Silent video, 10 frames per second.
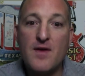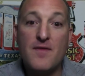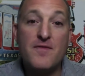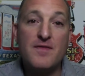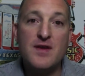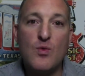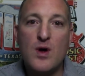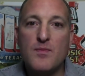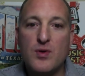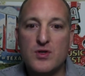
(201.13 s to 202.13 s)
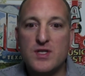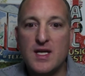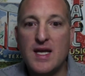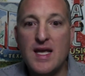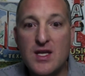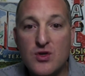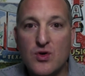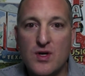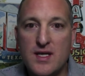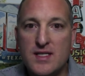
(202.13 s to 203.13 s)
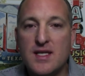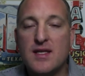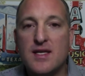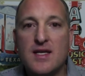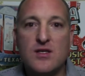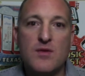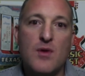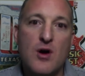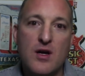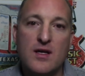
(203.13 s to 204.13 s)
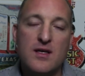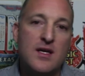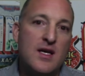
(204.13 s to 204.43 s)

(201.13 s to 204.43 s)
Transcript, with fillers: a fifty-one percent increase in the days on market.